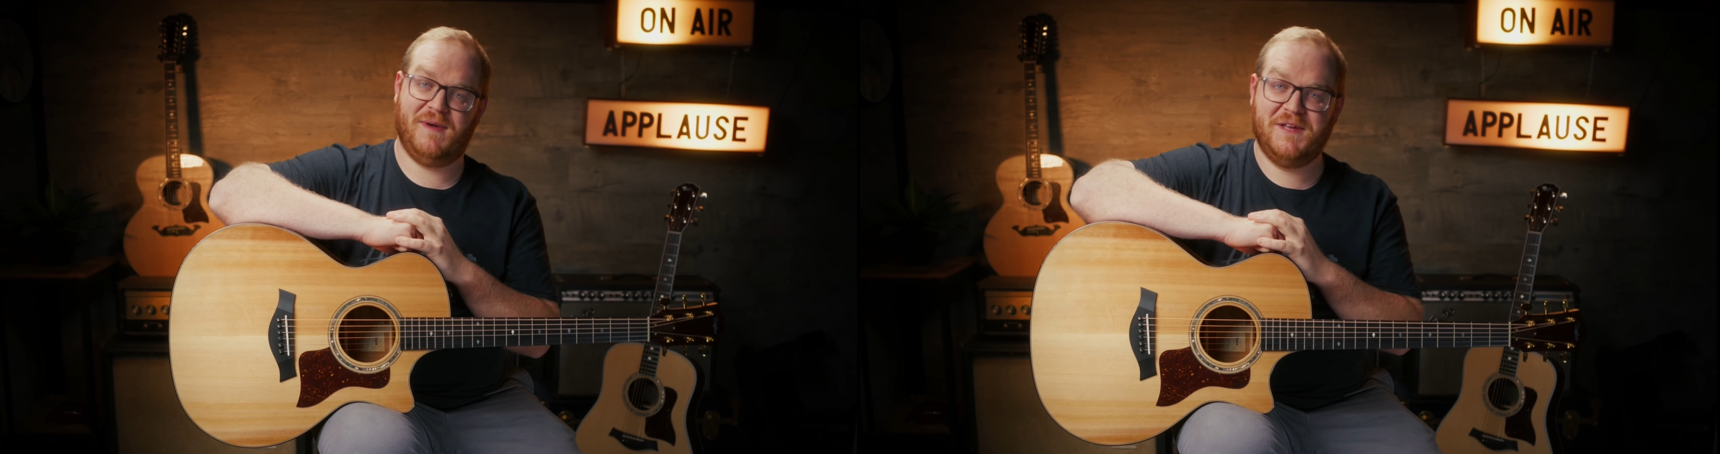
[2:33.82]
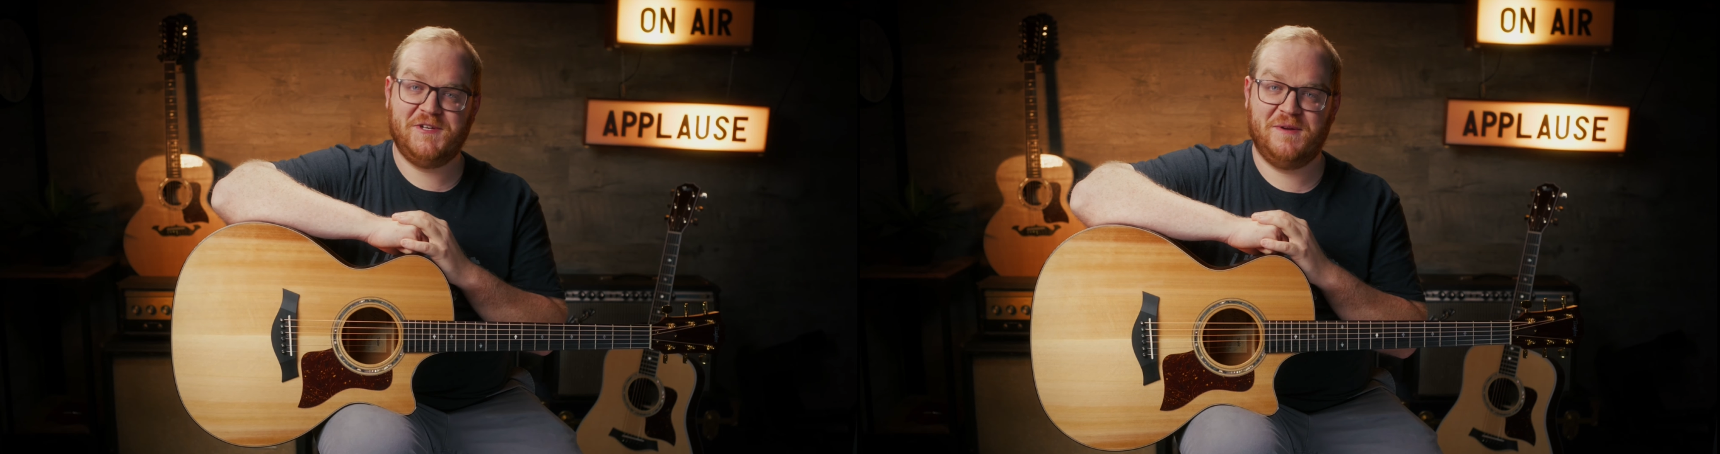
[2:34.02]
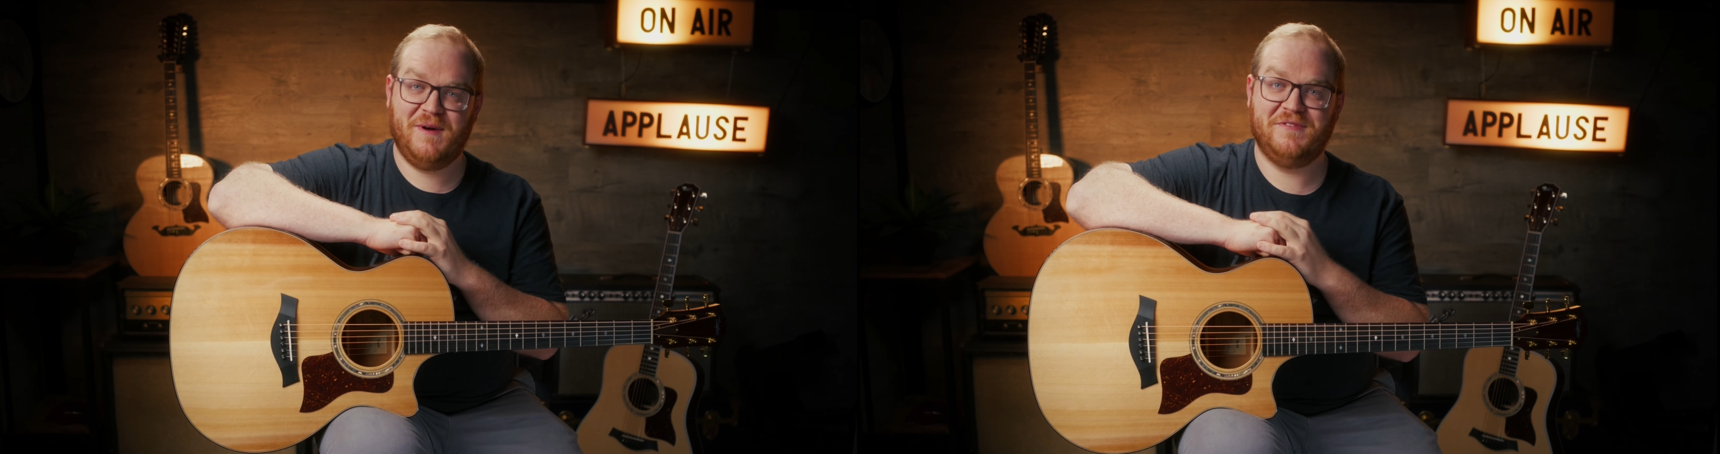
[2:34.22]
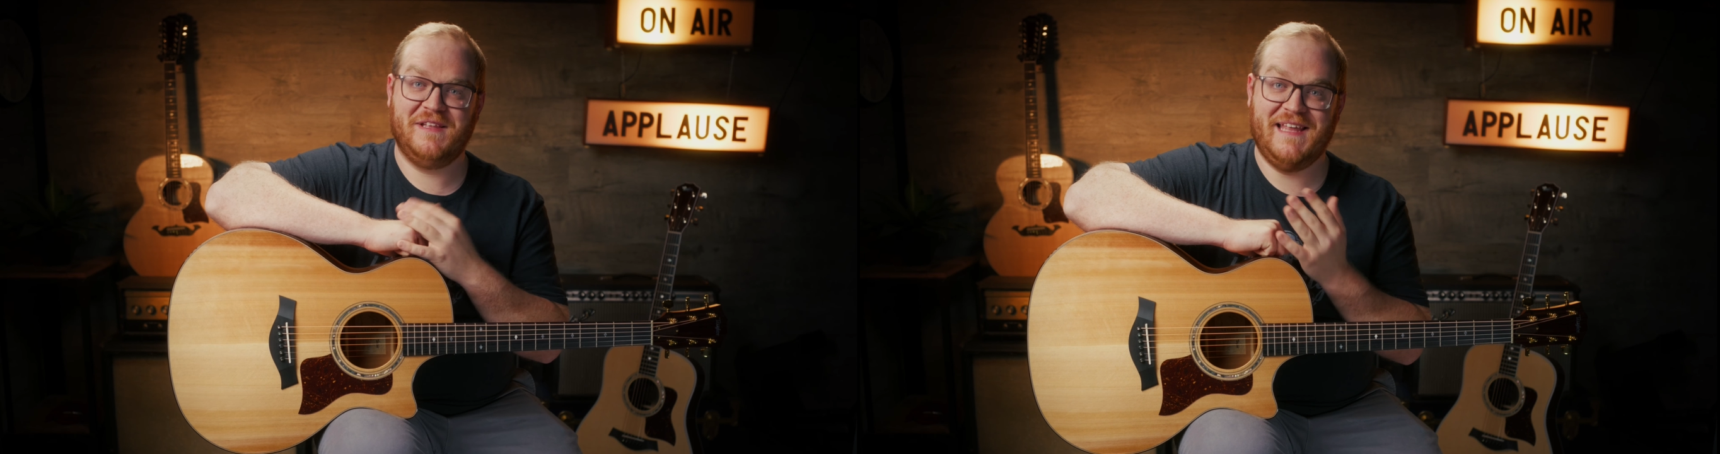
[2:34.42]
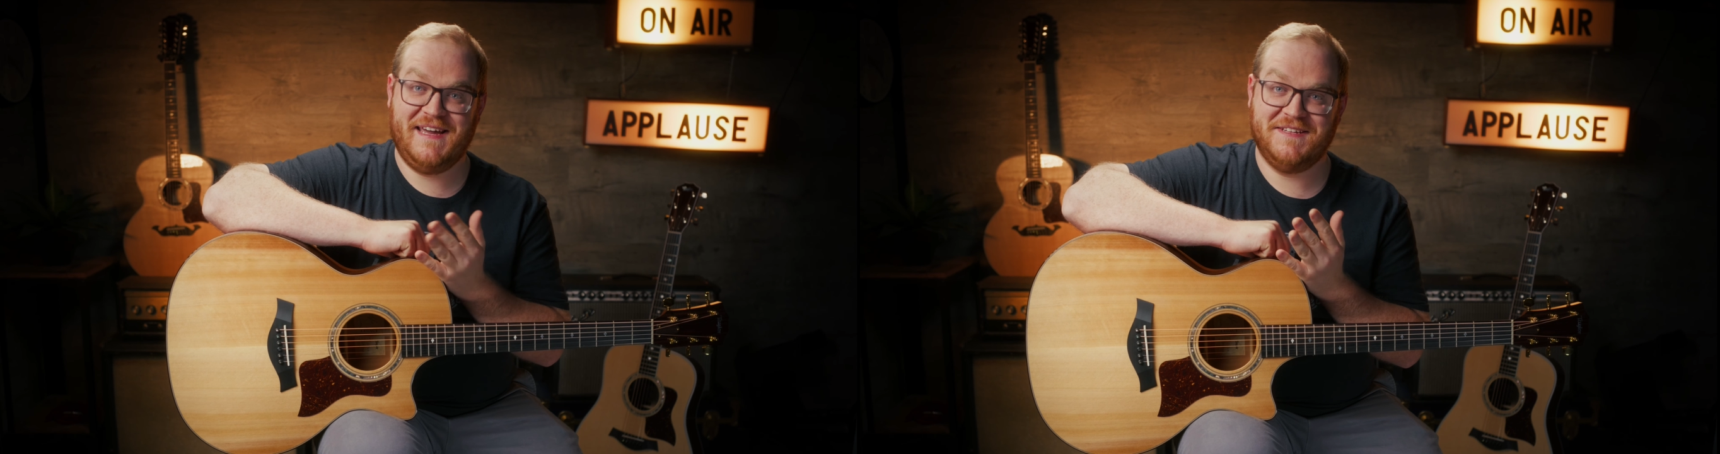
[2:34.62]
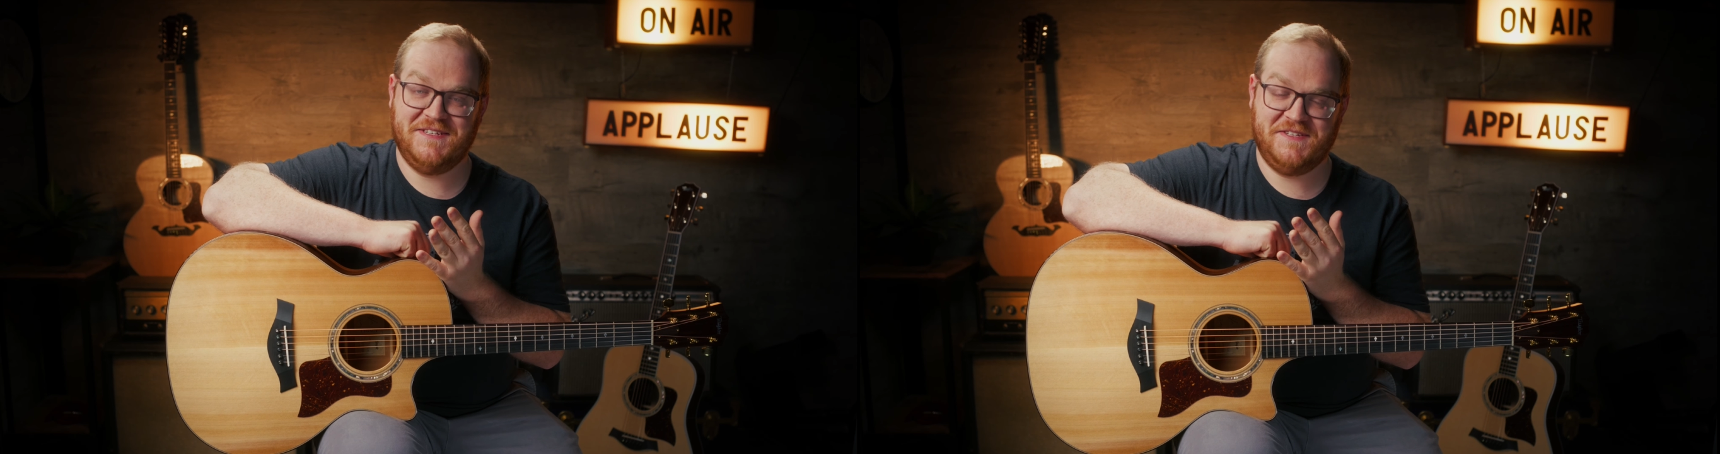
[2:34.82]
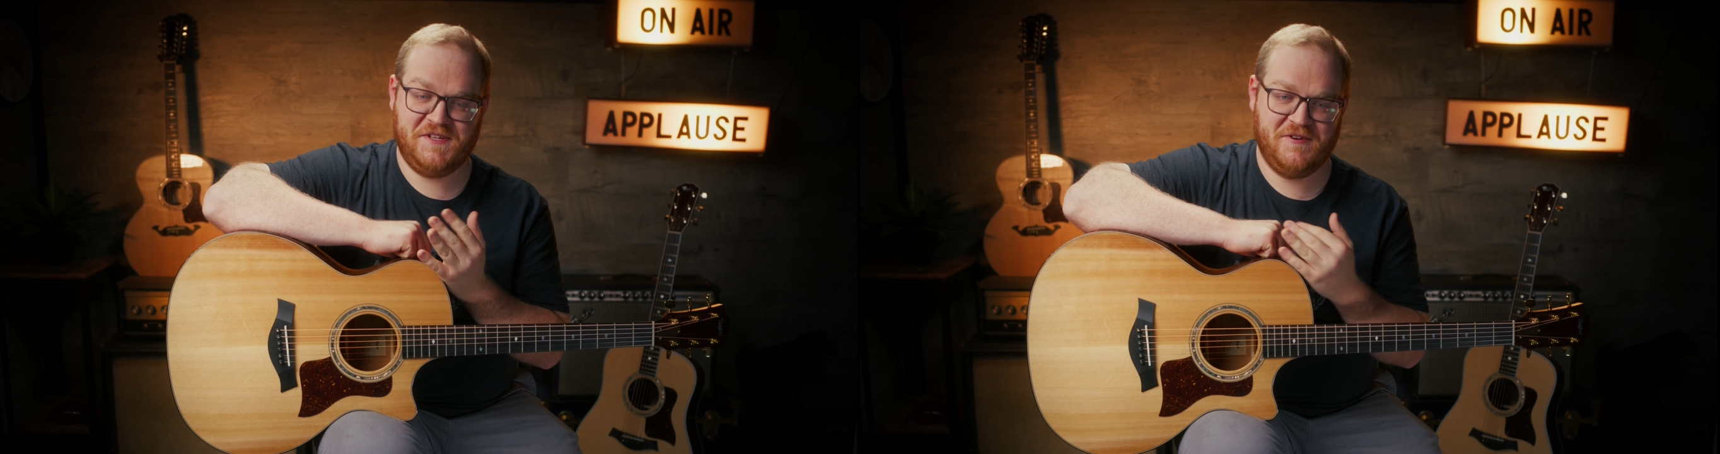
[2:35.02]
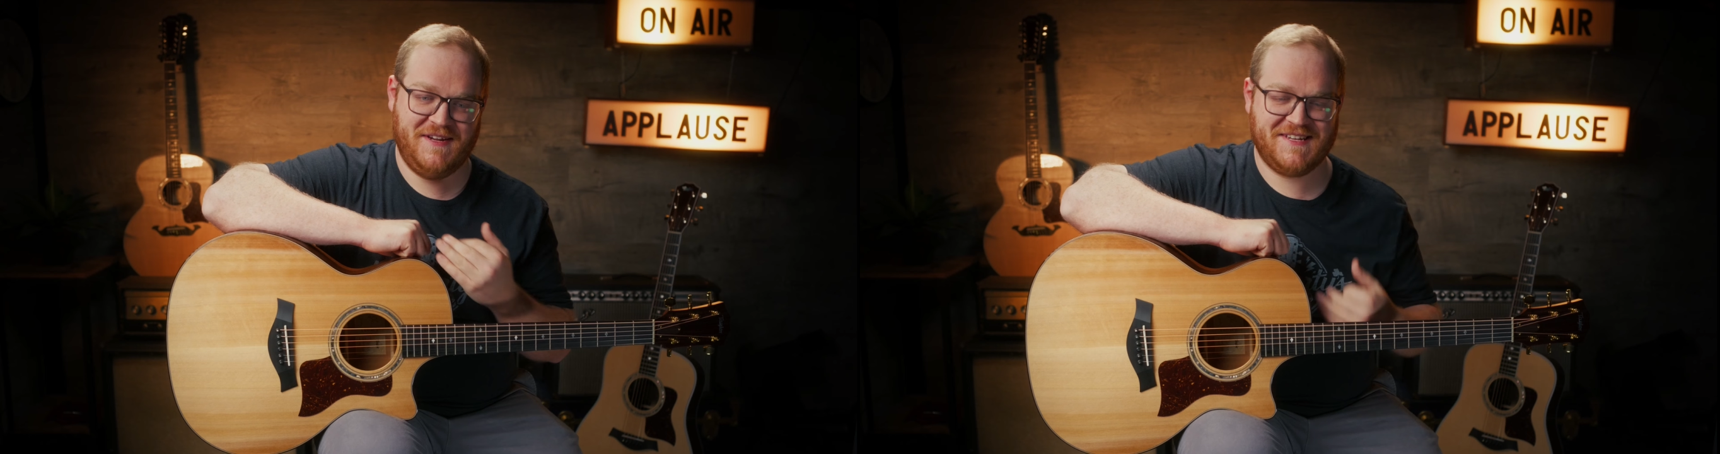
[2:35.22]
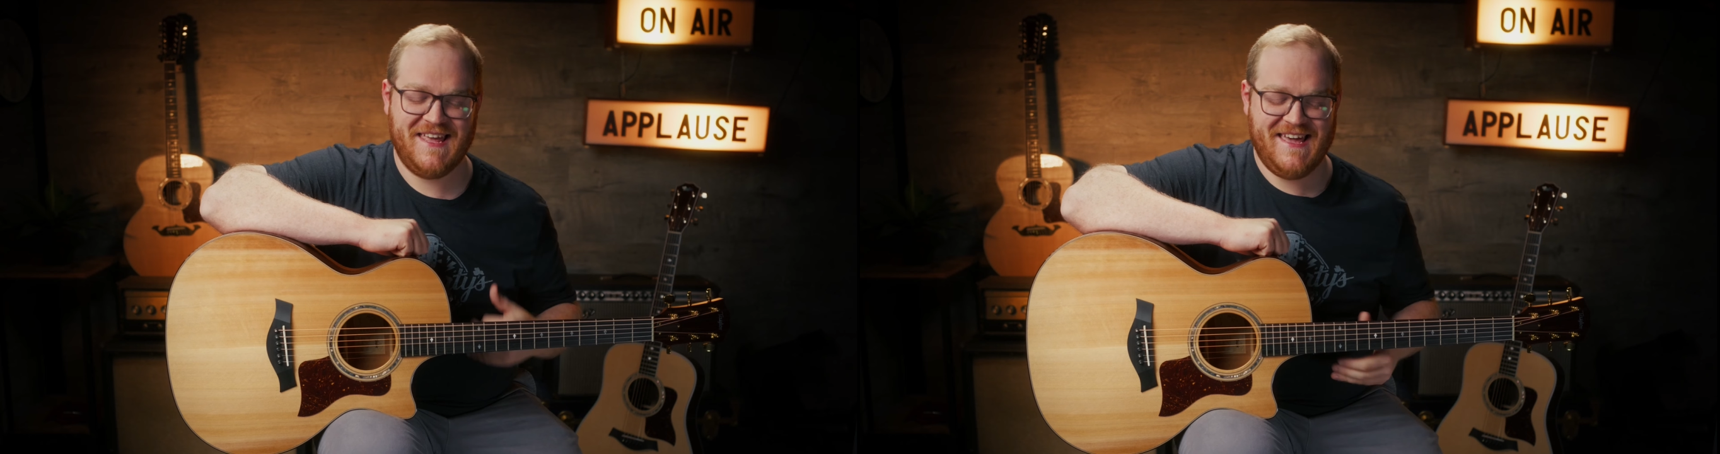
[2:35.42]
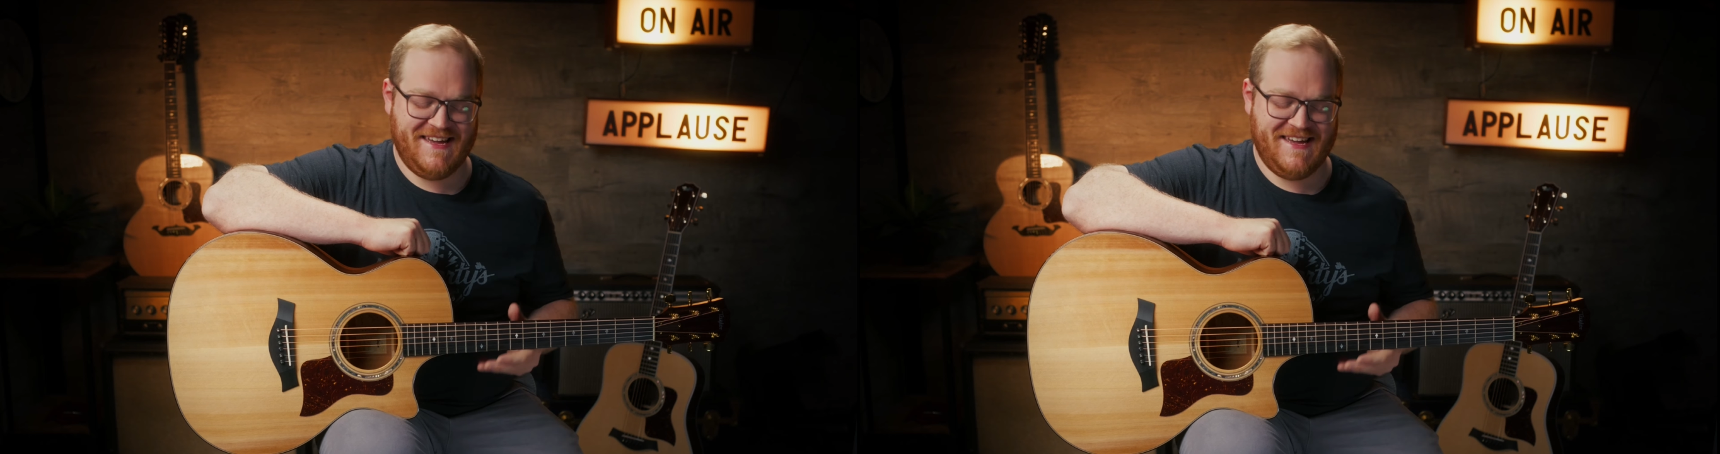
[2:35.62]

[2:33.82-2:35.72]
to mention about the Legacy series